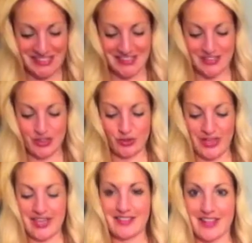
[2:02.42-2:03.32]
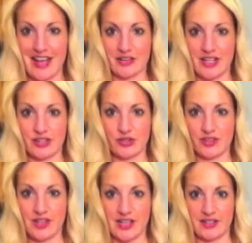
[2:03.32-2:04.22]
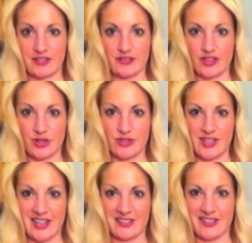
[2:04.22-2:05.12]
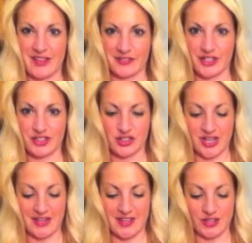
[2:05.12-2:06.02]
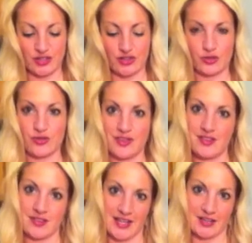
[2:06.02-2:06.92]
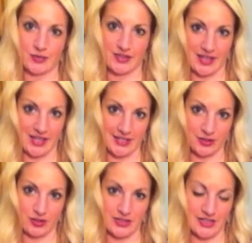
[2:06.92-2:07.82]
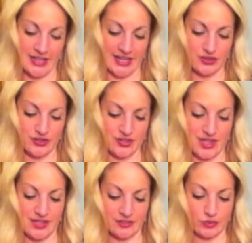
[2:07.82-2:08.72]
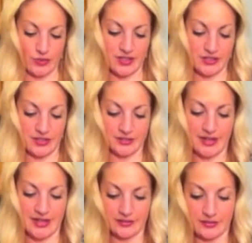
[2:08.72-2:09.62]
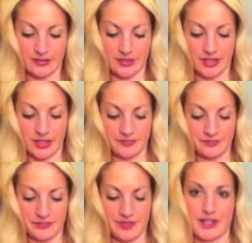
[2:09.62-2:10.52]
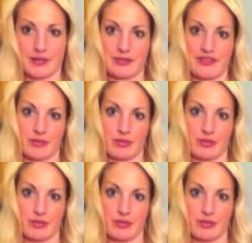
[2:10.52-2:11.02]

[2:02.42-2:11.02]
Then you lay it down and you just kind of use it as leverage. And then you use this hand with the handle and you just kind of wheel it around, you know, like a pivot